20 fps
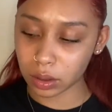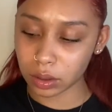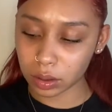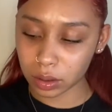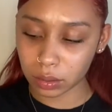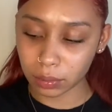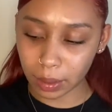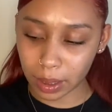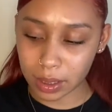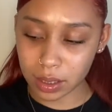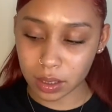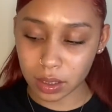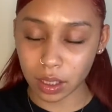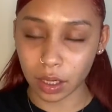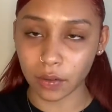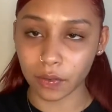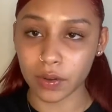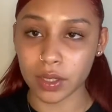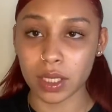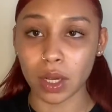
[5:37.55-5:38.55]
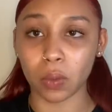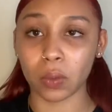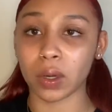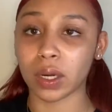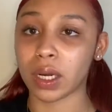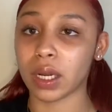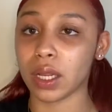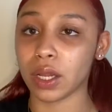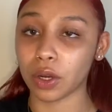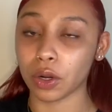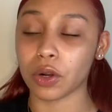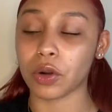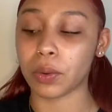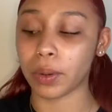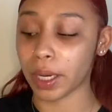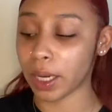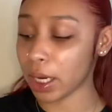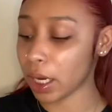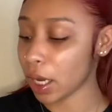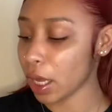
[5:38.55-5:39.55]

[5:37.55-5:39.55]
my stuff, because I wanted to hear quick.